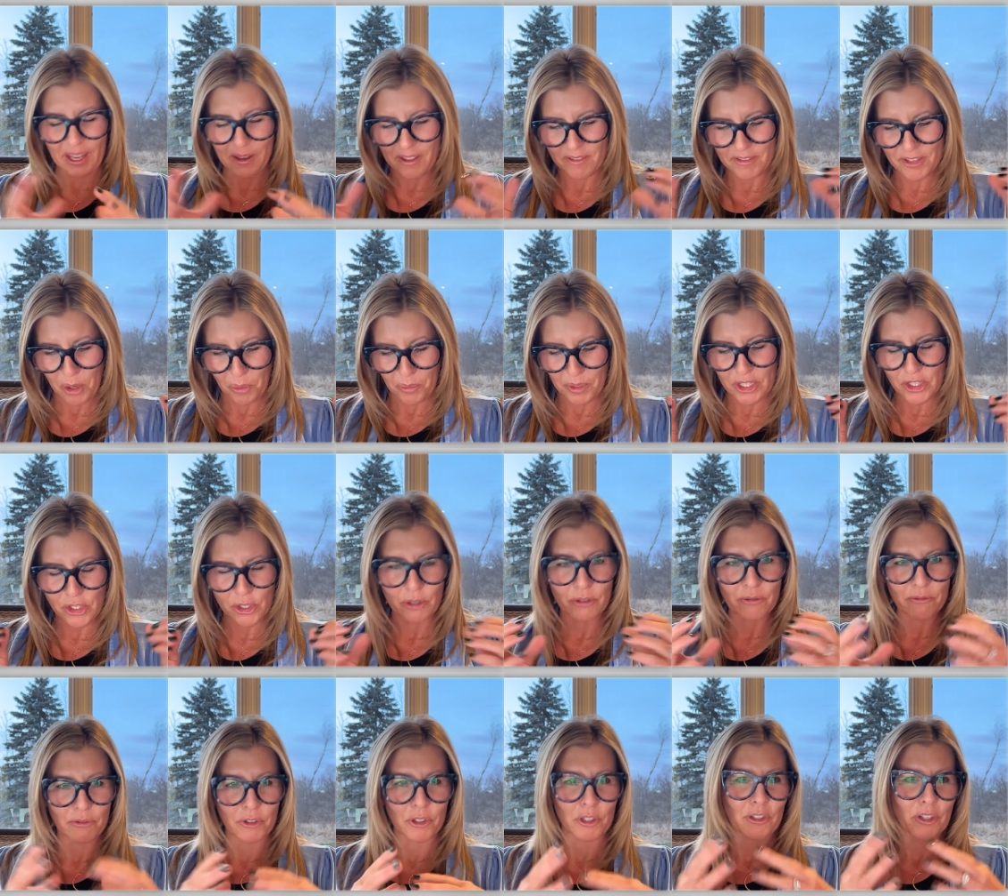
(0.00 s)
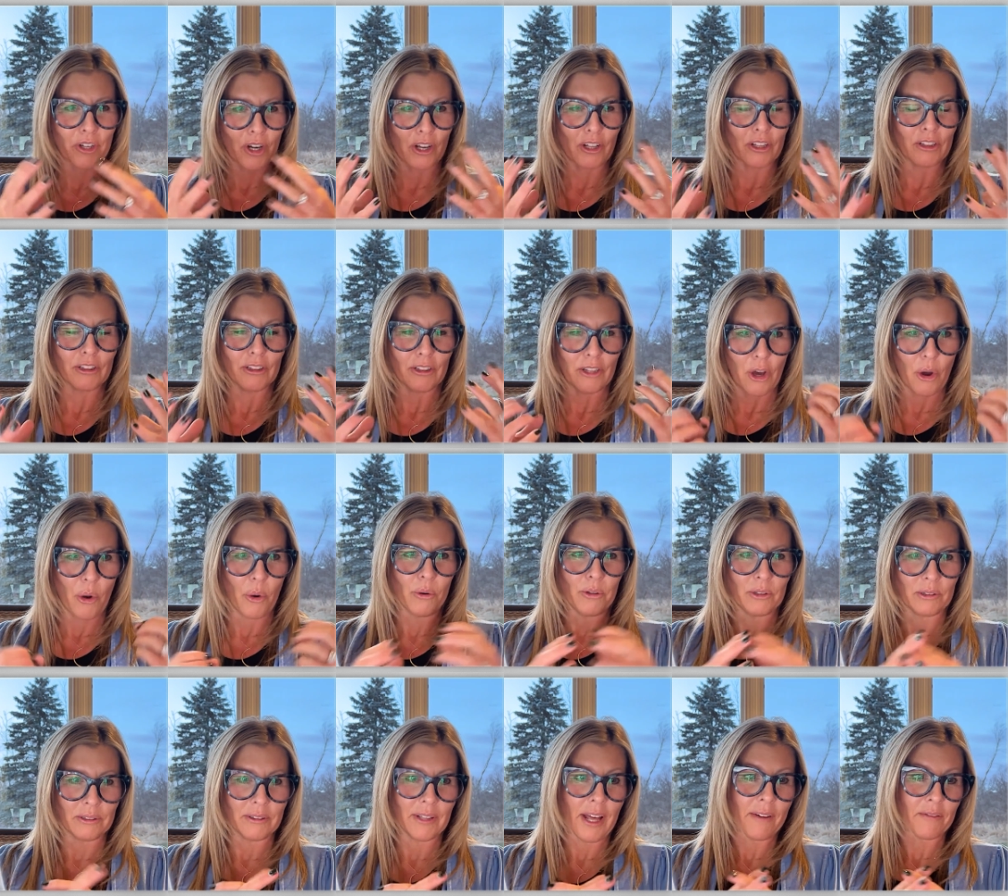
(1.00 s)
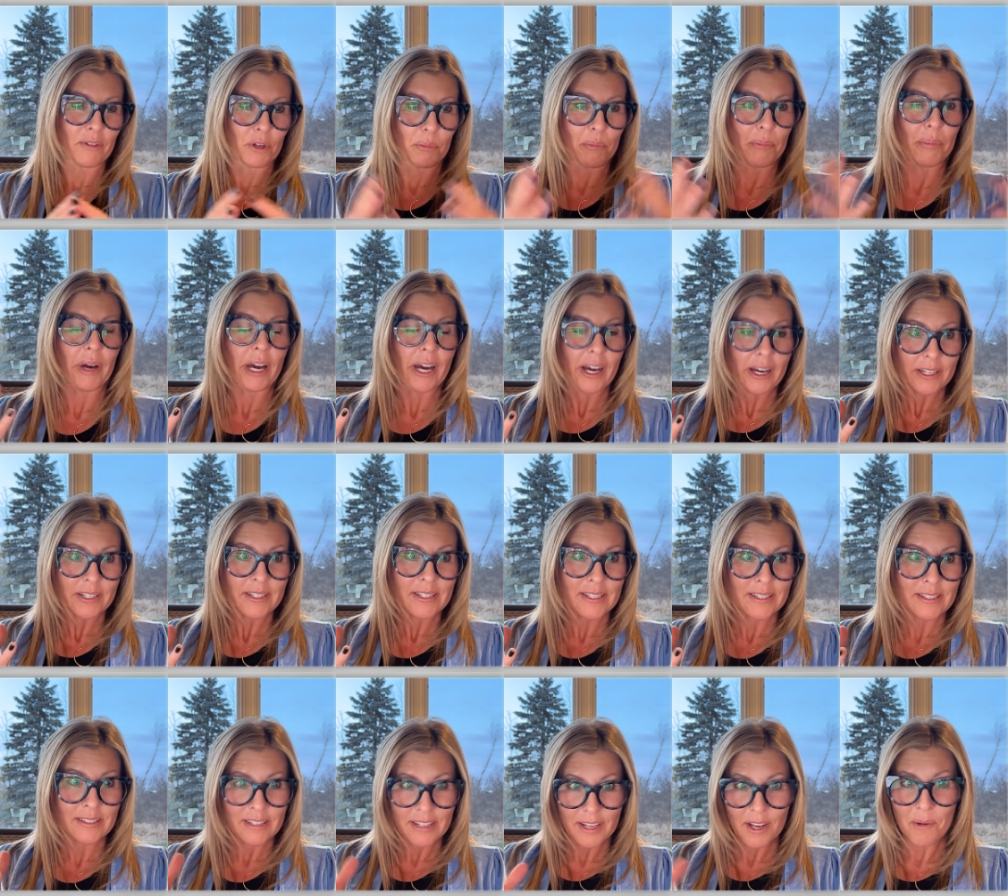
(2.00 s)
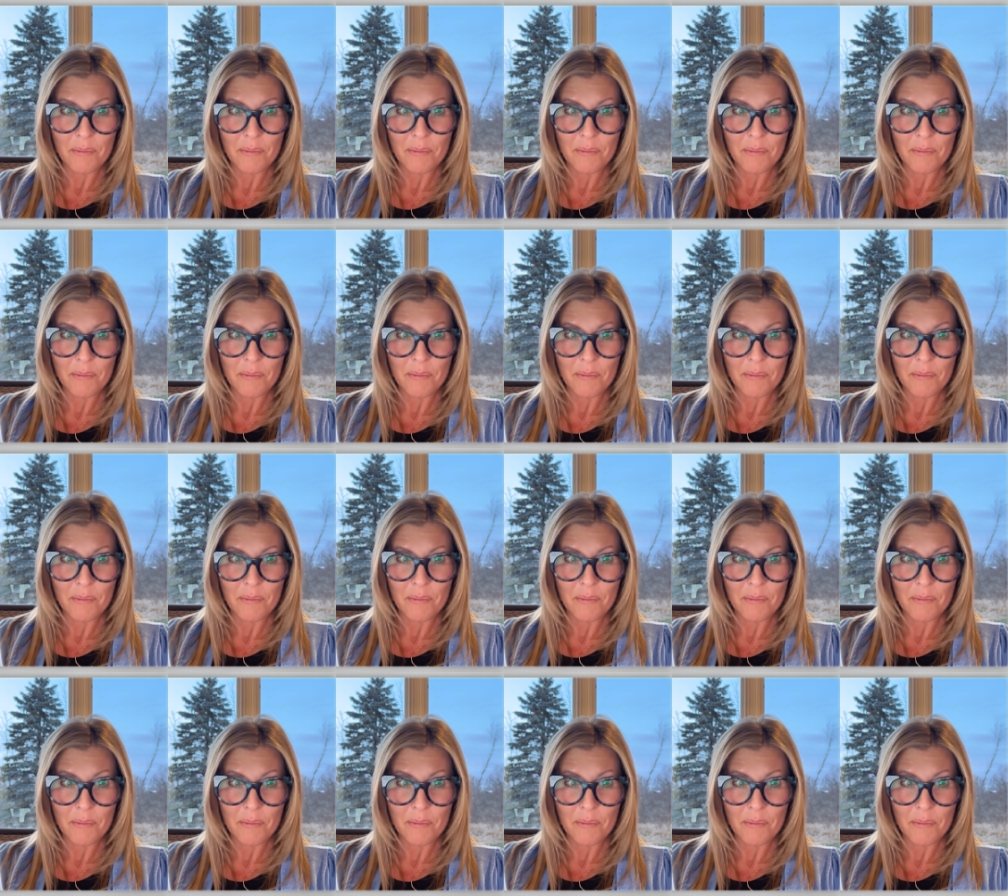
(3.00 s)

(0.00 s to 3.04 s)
so we shoot for low level, but